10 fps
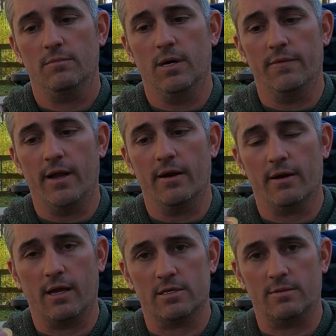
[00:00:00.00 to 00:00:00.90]
But
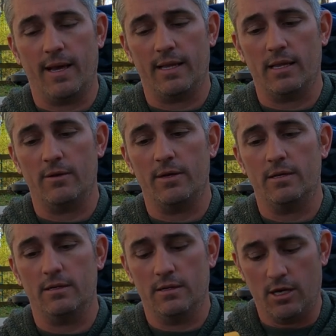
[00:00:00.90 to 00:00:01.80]
they're custom hand
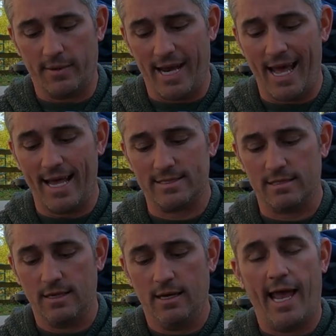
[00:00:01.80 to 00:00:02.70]
loaded, number 9s,
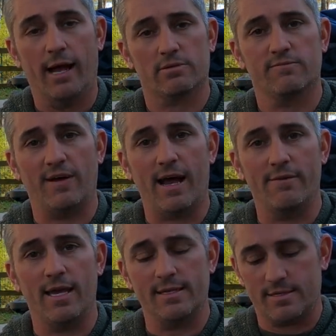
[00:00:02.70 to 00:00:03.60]
ounce and
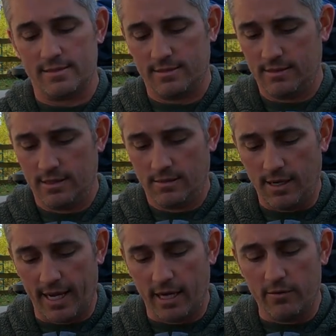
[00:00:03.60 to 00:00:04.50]
5/8.
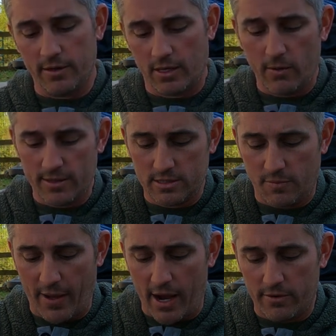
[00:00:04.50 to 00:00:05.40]
Not going to go into
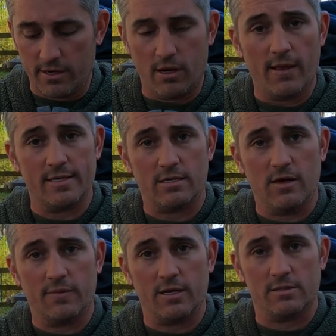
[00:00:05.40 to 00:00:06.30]
the powder and all that
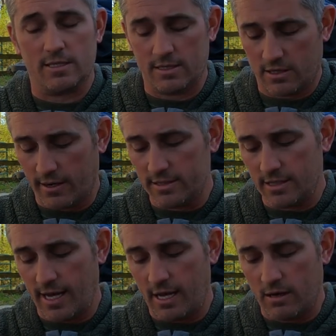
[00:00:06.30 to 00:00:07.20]
stuff because it's
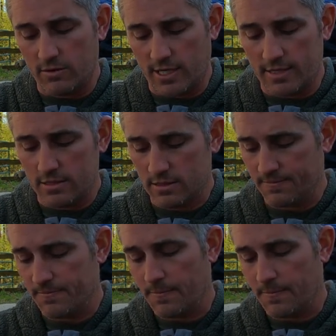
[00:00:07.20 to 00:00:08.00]
crazy how it all changes.